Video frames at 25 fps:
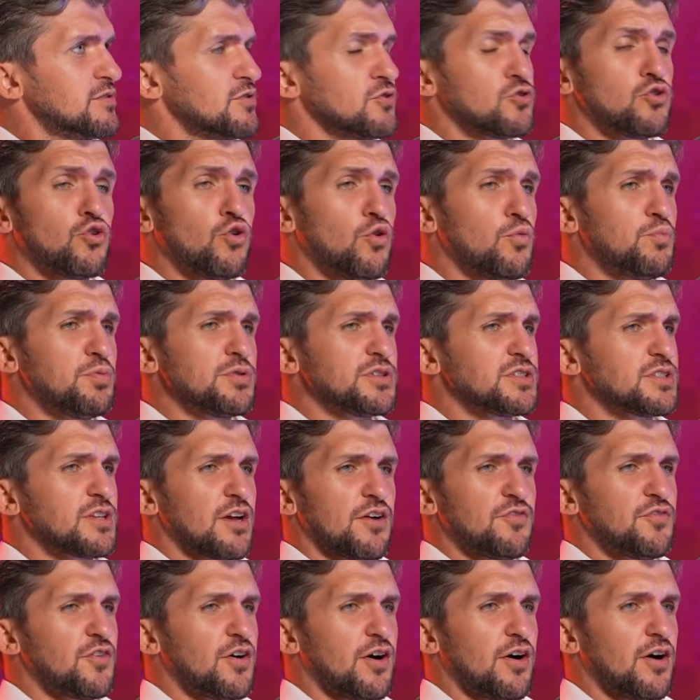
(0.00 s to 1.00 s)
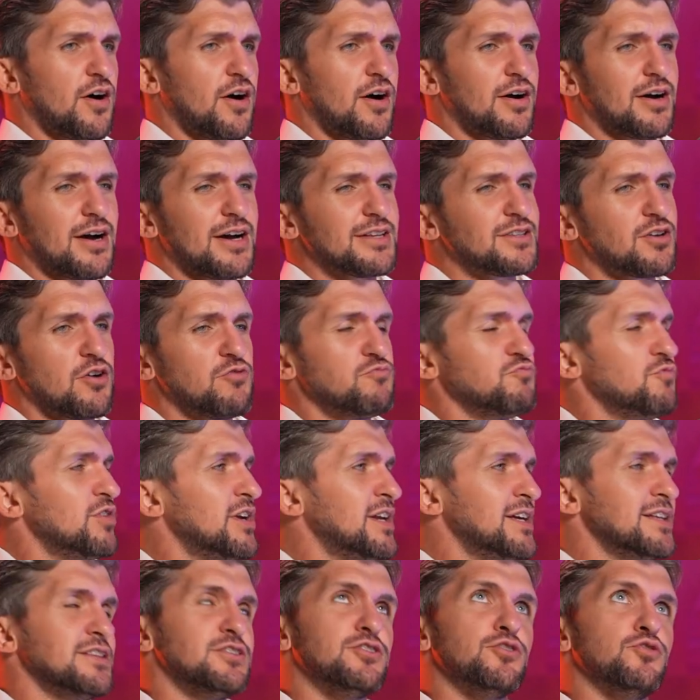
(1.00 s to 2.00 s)
The corporate stuff, I don't
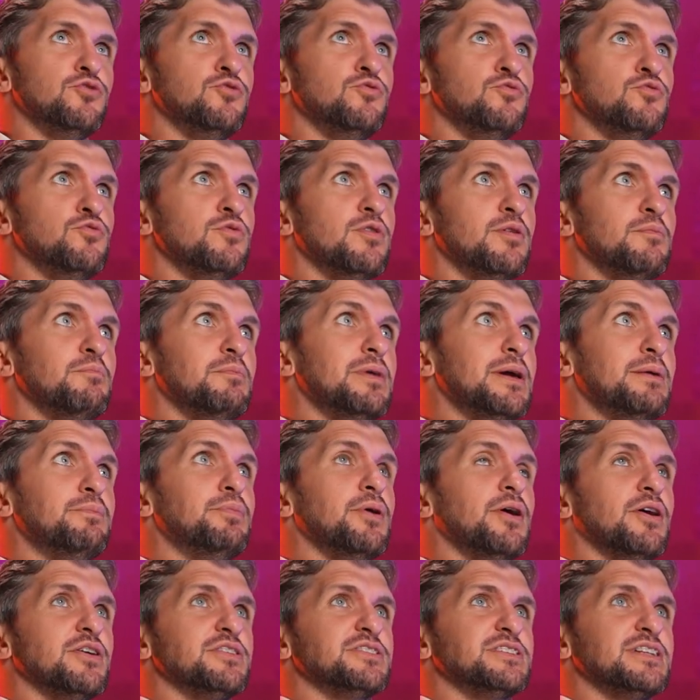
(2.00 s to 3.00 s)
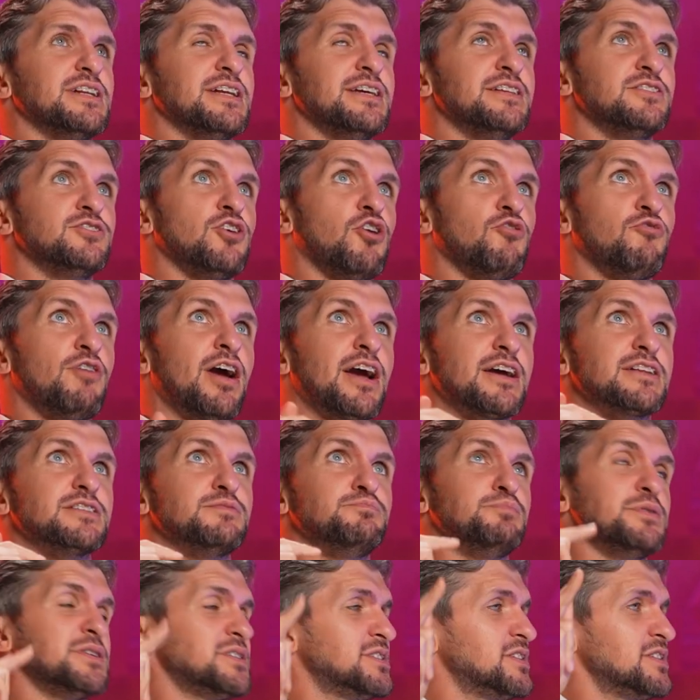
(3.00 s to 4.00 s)
really do, me personally,
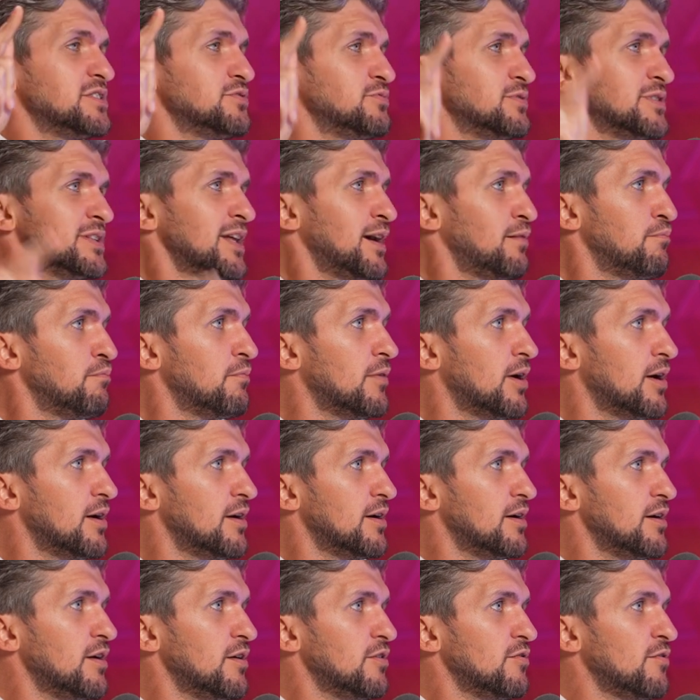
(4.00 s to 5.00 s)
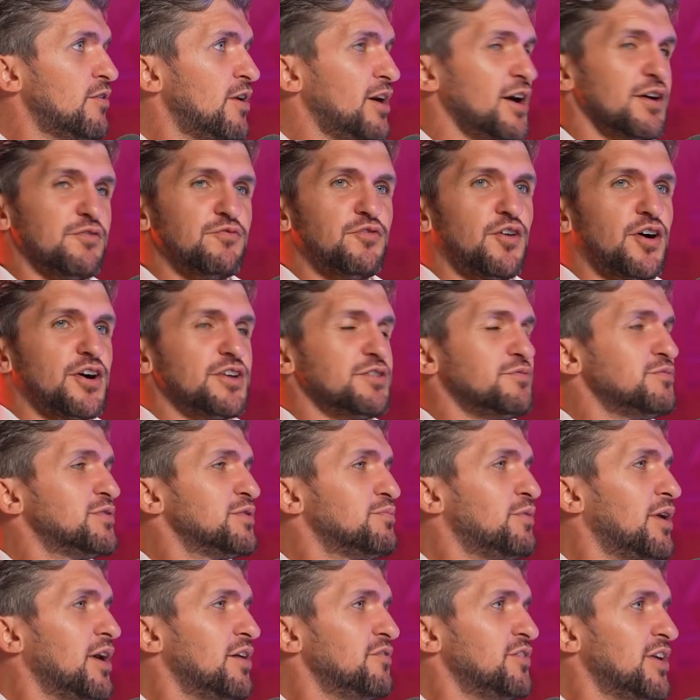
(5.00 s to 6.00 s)
direct business with them. Right? I invite them
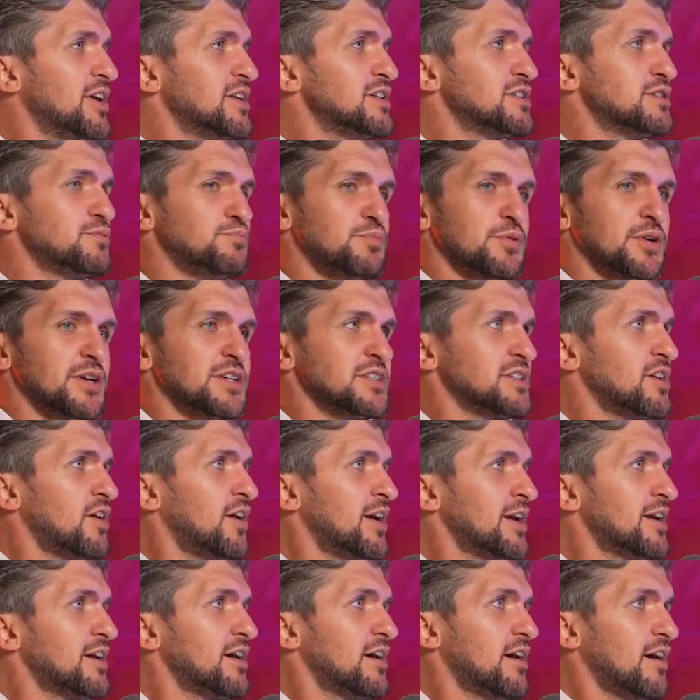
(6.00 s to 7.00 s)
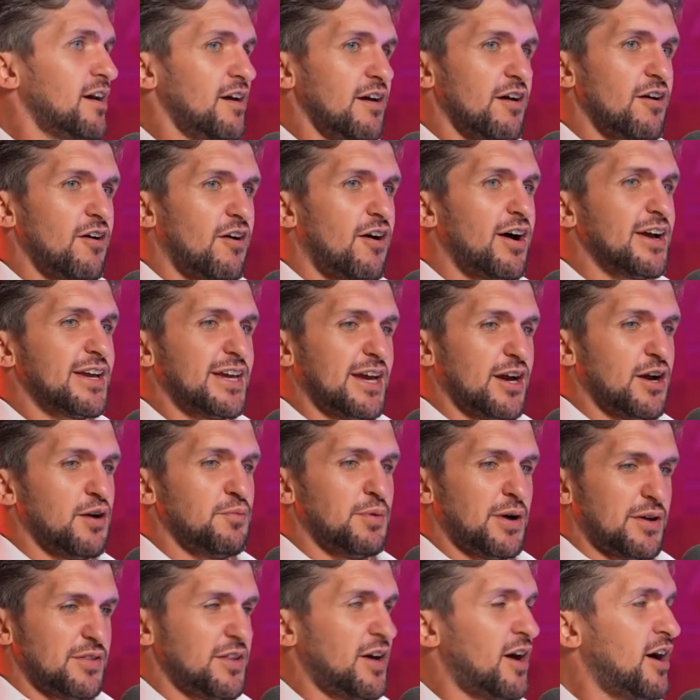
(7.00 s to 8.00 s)
to my events, but it's like I care
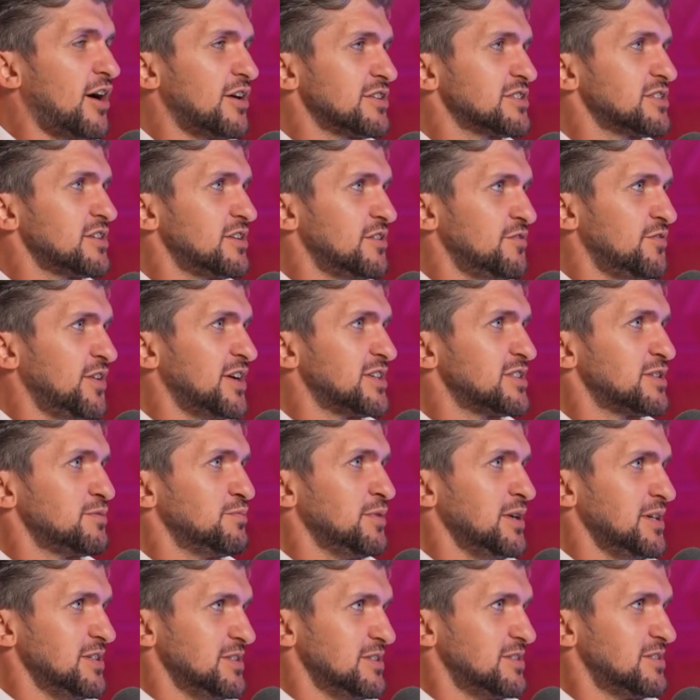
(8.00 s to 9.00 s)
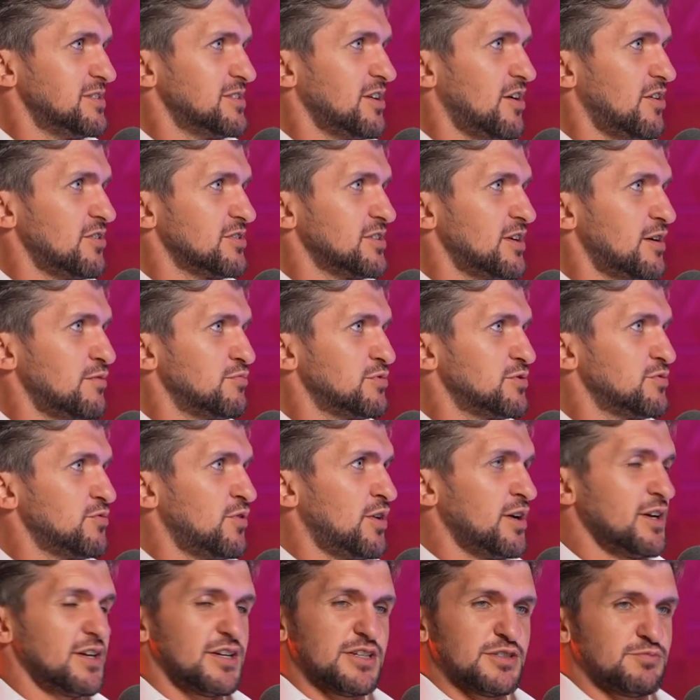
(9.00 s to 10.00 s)
about the hustle of SMEs and startups,
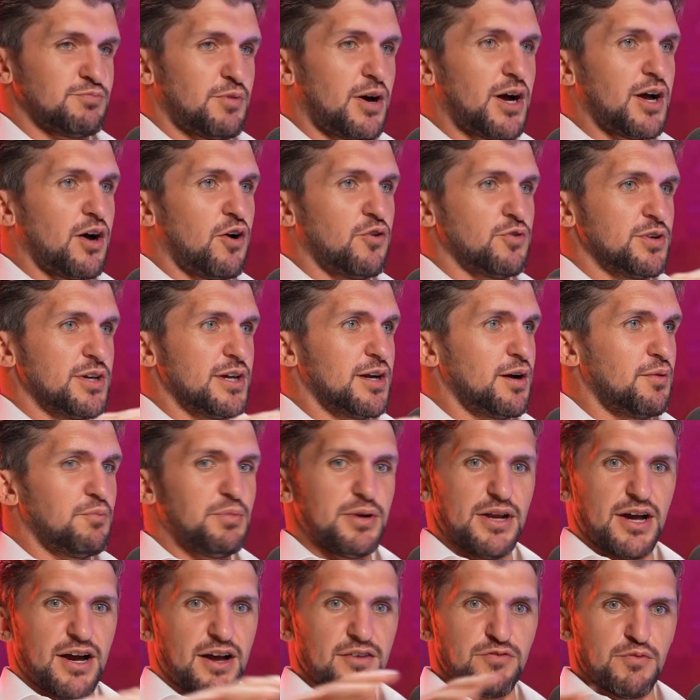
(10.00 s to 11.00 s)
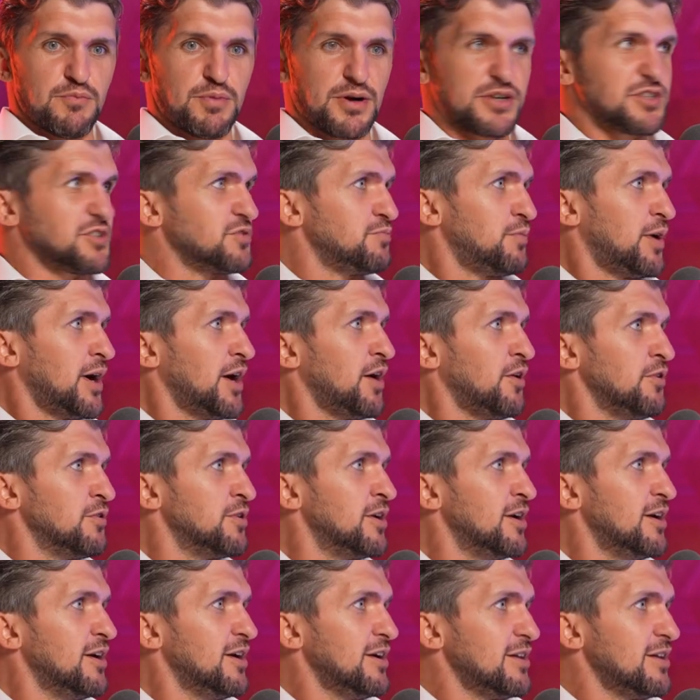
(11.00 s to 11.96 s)
right? Because my holding company, I have a bunch of my own.